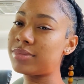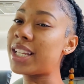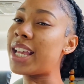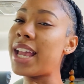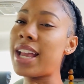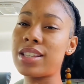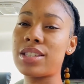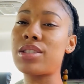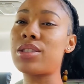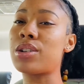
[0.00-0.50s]

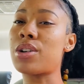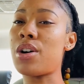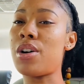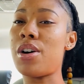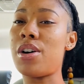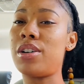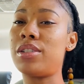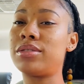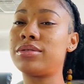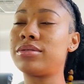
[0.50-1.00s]
Answer the
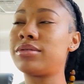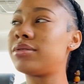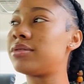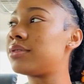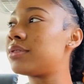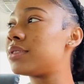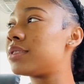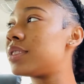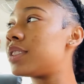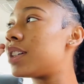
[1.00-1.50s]
call.
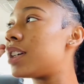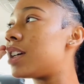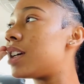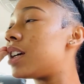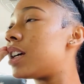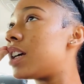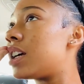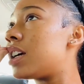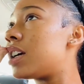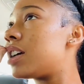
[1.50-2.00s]

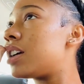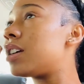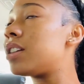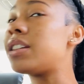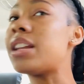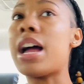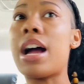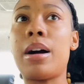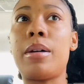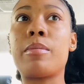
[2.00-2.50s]

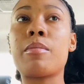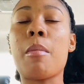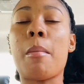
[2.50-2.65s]
Now,